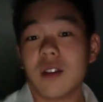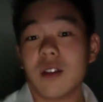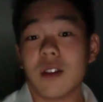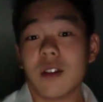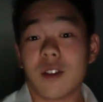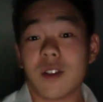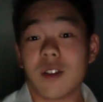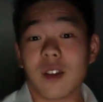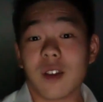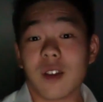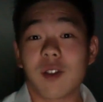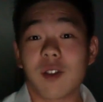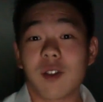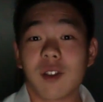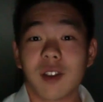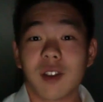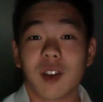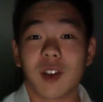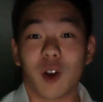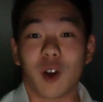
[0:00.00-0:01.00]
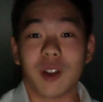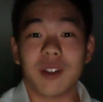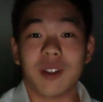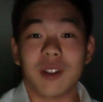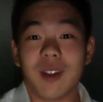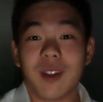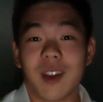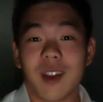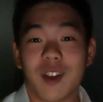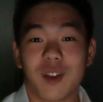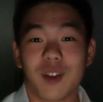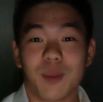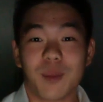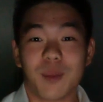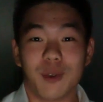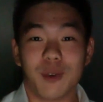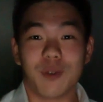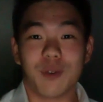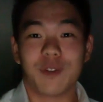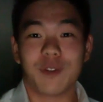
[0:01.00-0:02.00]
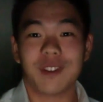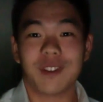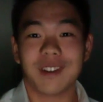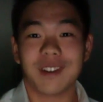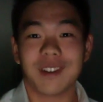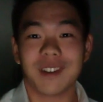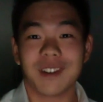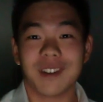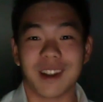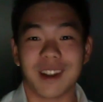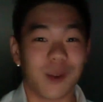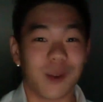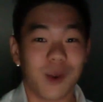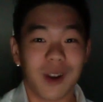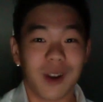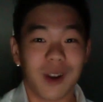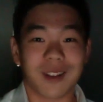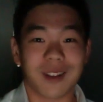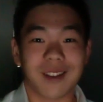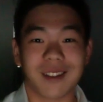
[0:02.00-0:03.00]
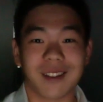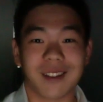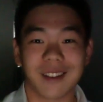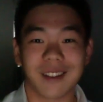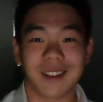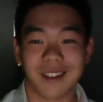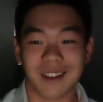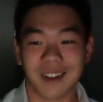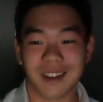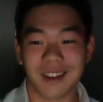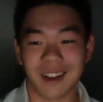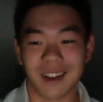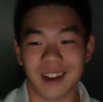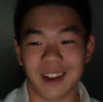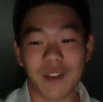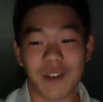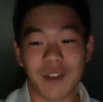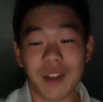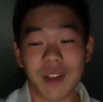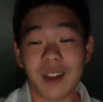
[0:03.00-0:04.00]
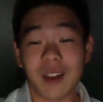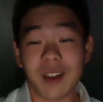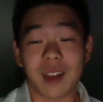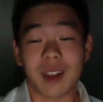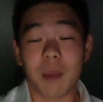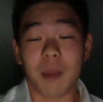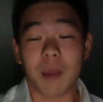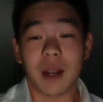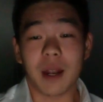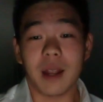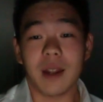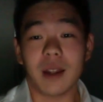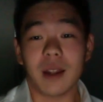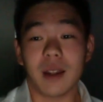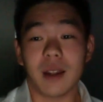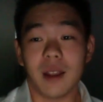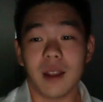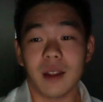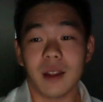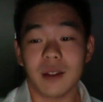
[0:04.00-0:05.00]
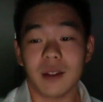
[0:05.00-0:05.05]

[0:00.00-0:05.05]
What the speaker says: It's just condensation proof, and it works. And everything is kept clean and neat.